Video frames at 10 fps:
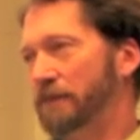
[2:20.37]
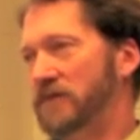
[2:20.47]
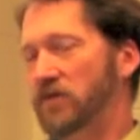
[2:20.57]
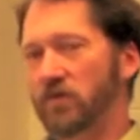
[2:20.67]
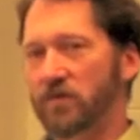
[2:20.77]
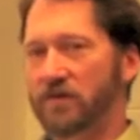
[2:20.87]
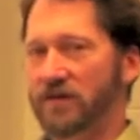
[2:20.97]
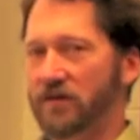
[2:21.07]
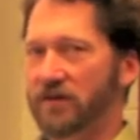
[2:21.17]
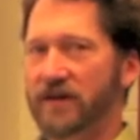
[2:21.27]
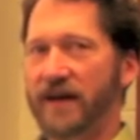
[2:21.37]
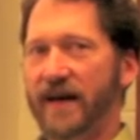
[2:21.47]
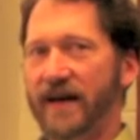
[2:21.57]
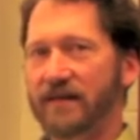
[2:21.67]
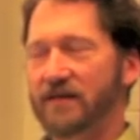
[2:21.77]
You can look
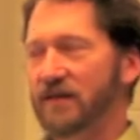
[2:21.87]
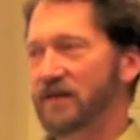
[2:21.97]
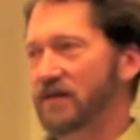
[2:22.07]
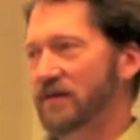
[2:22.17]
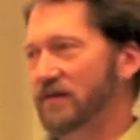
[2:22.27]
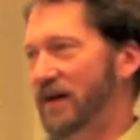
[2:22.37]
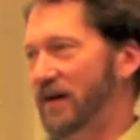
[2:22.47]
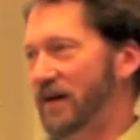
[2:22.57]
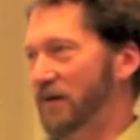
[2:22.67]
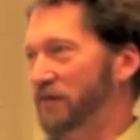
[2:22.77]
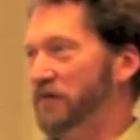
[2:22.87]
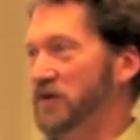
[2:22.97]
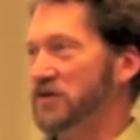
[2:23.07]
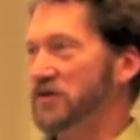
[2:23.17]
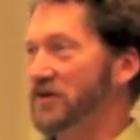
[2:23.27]
at
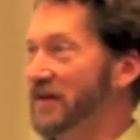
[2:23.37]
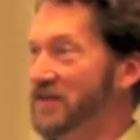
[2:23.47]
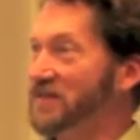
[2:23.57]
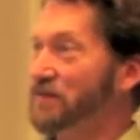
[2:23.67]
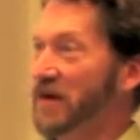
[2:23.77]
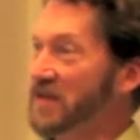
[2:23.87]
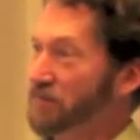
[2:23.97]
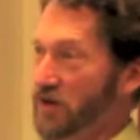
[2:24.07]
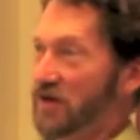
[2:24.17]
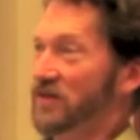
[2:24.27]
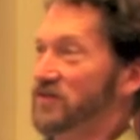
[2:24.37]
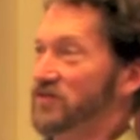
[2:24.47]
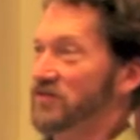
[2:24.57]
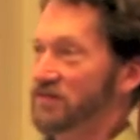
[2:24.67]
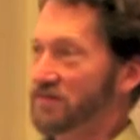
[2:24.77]
functionalized
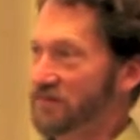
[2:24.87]
buckyballs